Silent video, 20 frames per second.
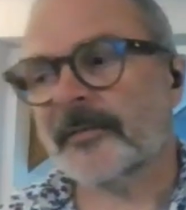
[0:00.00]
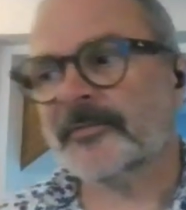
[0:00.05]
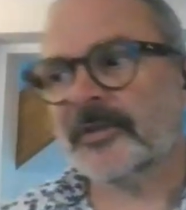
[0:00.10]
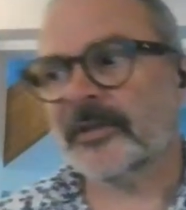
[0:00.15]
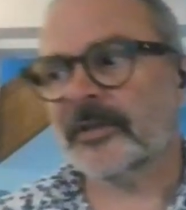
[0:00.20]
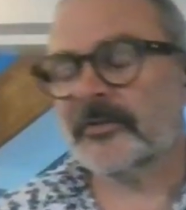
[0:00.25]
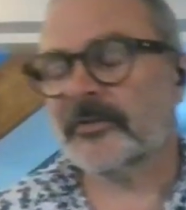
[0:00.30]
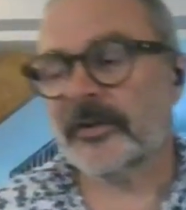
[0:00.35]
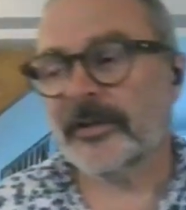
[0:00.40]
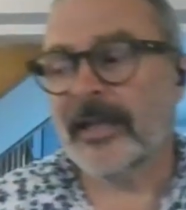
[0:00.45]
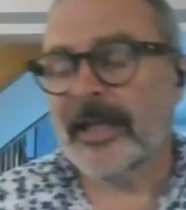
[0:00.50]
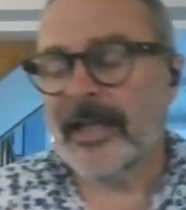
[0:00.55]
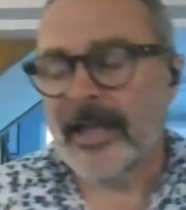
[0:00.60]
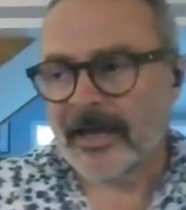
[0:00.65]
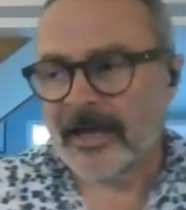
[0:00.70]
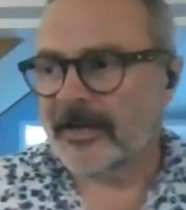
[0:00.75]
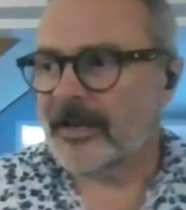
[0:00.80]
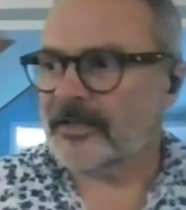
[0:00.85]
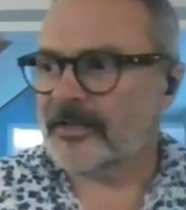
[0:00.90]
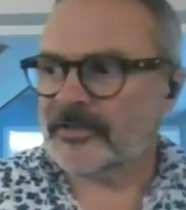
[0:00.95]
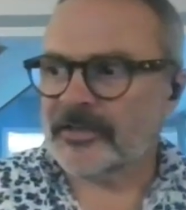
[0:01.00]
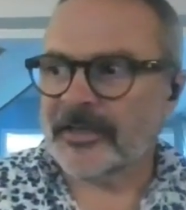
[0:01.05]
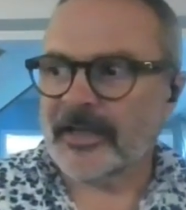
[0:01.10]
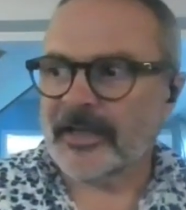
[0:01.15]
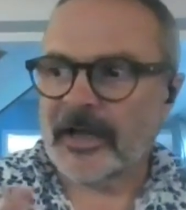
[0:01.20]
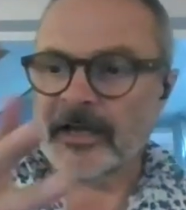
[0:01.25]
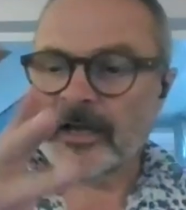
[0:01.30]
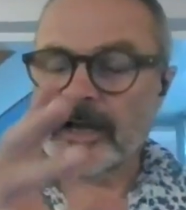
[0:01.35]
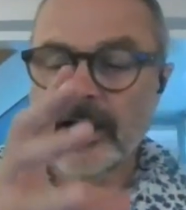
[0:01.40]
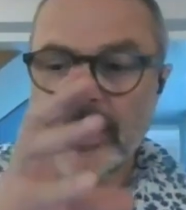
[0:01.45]
Absolutely agree. And
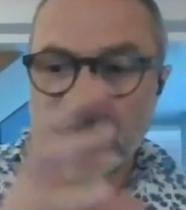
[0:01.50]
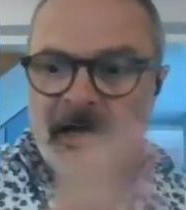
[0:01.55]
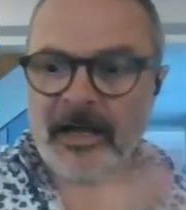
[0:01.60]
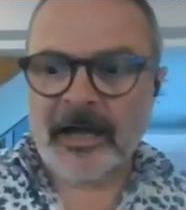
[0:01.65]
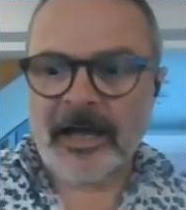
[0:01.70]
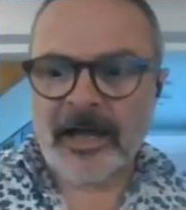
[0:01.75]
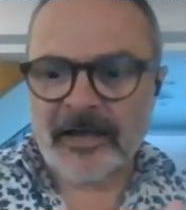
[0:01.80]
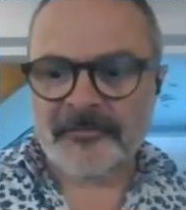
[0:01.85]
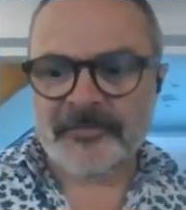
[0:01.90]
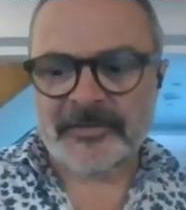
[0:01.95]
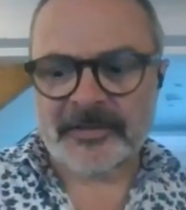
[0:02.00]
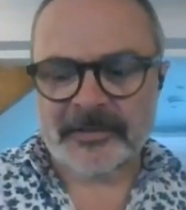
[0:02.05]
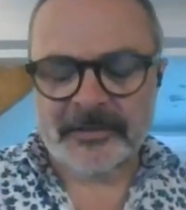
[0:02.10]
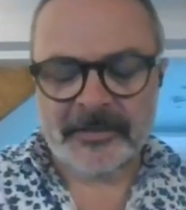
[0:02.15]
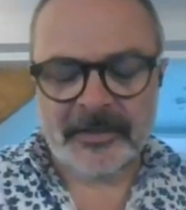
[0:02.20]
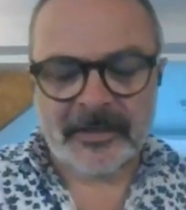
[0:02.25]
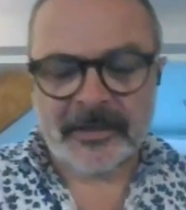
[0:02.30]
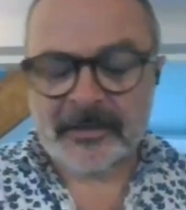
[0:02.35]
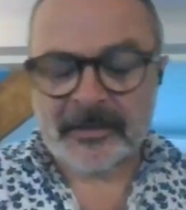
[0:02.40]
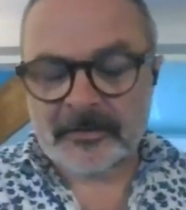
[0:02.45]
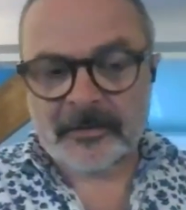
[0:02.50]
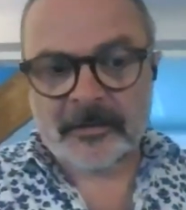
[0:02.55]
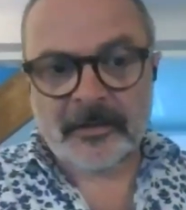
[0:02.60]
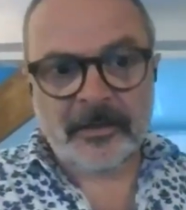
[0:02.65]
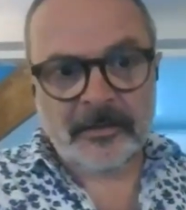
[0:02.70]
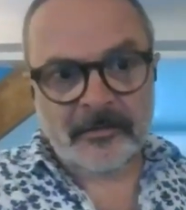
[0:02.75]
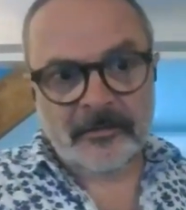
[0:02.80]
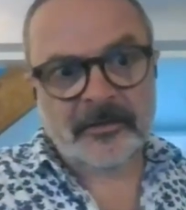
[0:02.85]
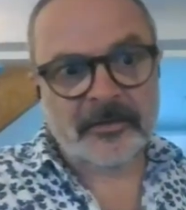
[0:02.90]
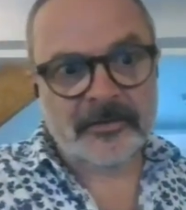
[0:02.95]
actually, I have seen it
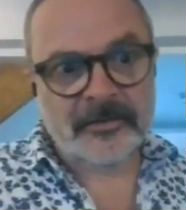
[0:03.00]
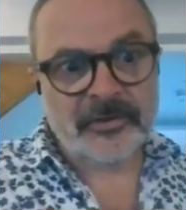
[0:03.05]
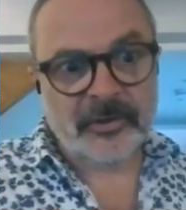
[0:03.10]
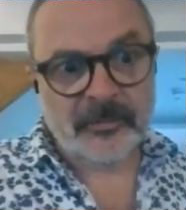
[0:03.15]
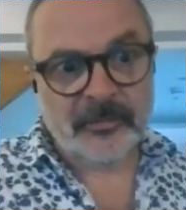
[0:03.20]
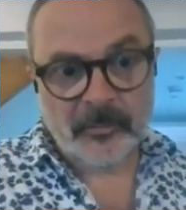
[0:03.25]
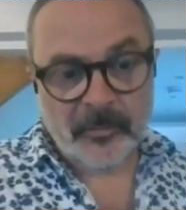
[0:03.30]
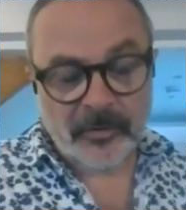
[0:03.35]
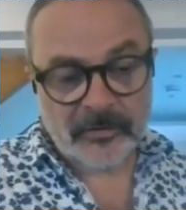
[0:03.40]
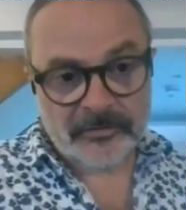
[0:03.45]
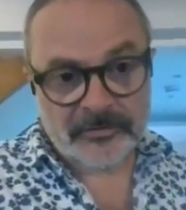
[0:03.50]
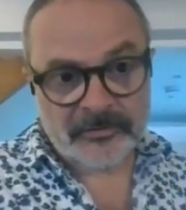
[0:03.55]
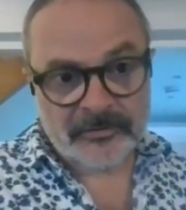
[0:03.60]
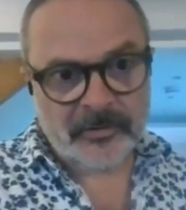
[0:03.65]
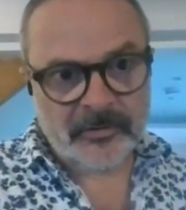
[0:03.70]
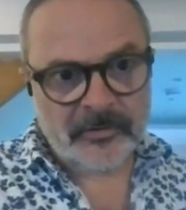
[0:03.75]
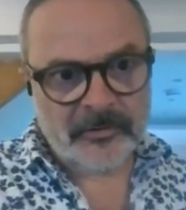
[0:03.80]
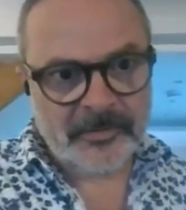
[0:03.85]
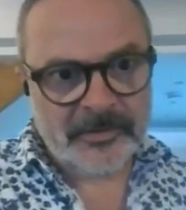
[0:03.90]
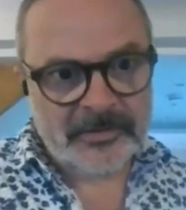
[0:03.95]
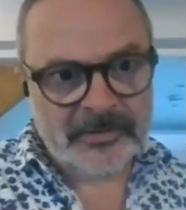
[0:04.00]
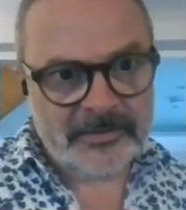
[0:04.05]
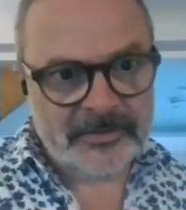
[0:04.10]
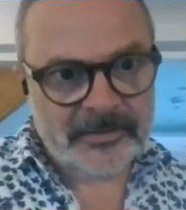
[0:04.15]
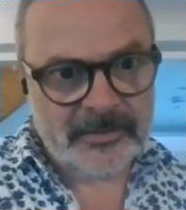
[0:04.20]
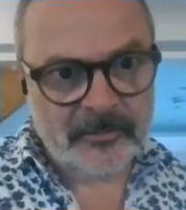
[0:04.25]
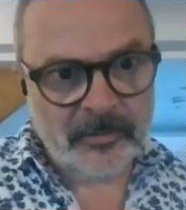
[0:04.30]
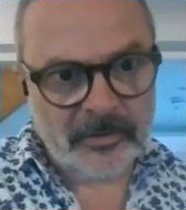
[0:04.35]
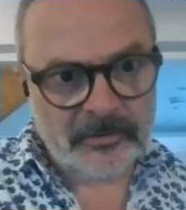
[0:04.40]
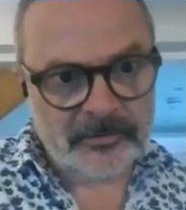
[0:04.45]
in the consumer world as well, the
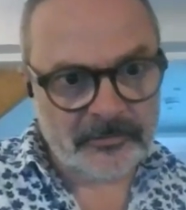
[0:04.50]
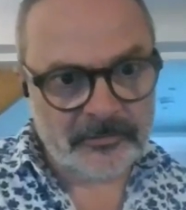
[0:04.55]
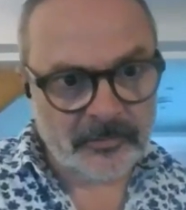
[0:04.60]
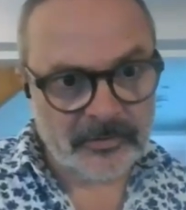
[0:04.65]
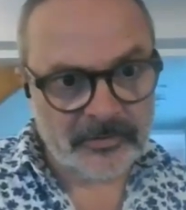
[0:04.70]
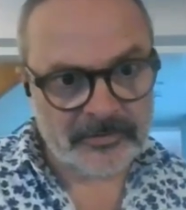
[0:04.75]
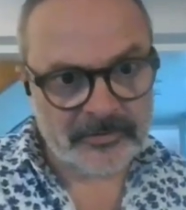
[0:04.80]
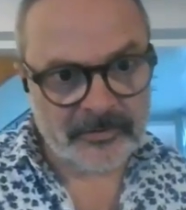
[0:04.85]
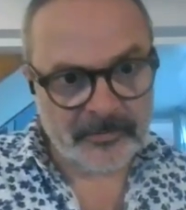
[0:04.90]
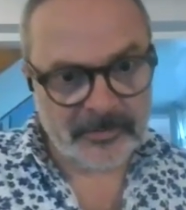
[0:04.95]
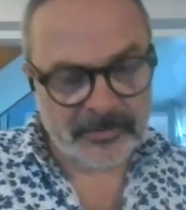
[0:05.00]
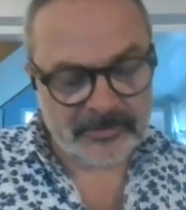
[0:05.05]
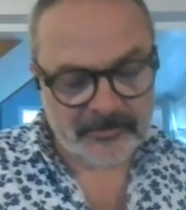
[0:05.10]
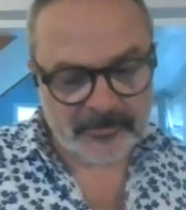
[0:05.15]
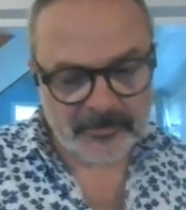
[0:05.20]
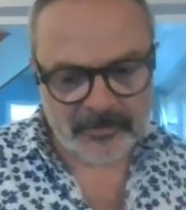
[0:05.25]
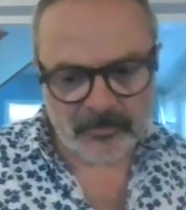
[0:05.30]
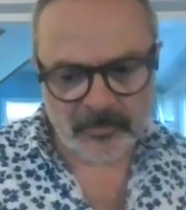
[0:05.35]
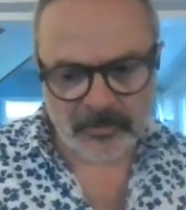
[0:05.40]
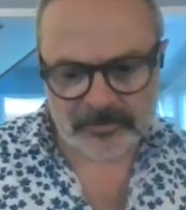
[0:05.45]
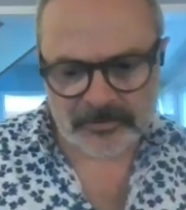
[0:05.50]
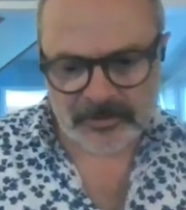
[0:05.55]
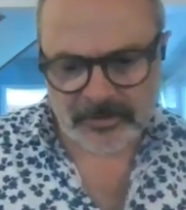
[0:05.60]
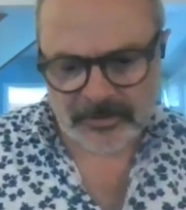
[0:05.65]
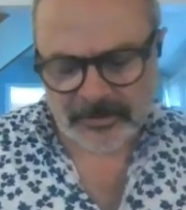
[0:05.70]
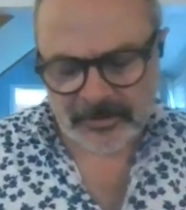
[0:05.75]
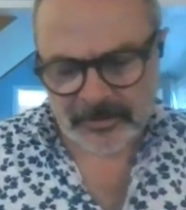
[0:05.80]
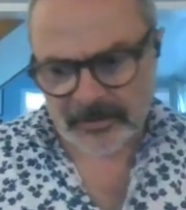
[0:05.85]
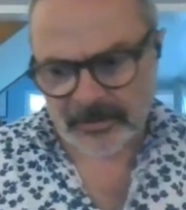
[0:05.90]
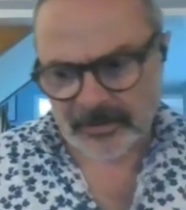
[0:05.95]
B2C world as well as the B2B world,
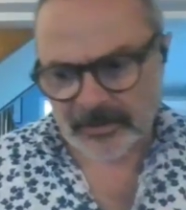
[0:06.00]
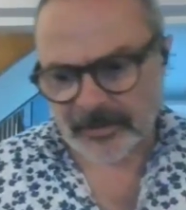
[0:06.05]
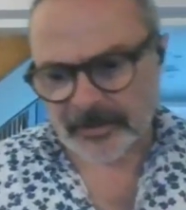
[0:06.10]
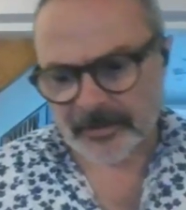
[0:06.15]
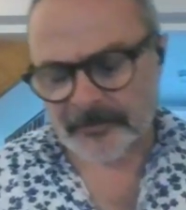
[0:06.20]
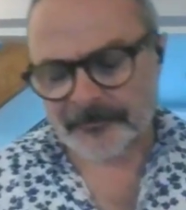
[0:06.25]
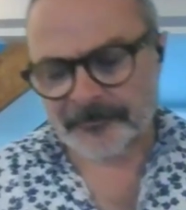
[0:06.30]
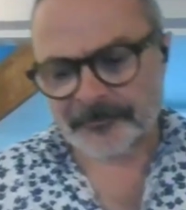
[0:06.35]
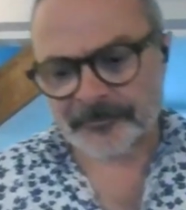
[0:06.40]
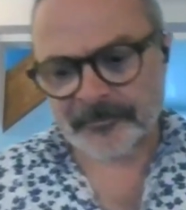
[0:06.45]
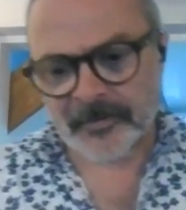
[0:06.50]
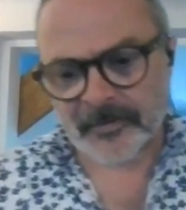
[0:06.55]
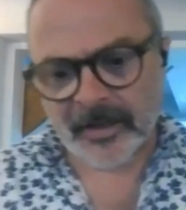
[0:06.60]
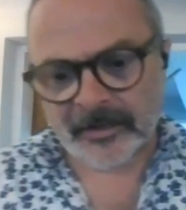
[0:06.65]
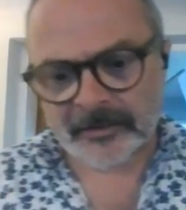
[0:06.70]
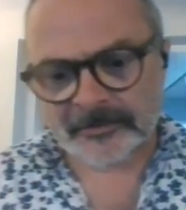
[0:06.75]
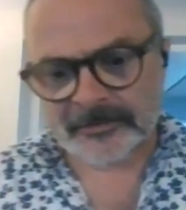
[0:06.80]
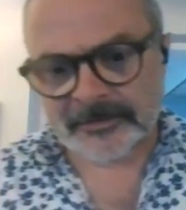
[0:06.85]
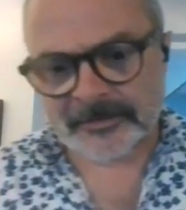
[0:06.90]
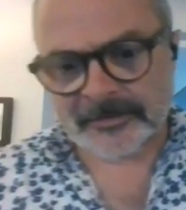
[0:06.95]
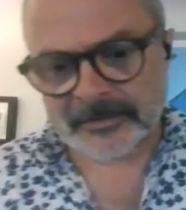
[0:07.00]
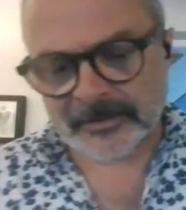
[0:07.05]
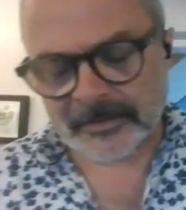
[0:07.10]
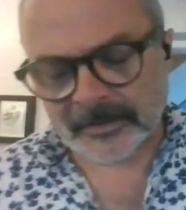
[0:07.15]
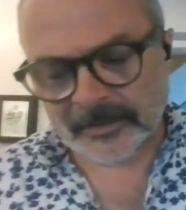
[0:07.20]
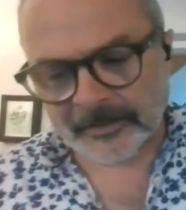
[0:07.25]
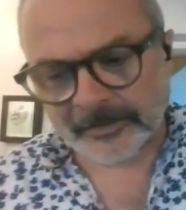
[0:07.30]
and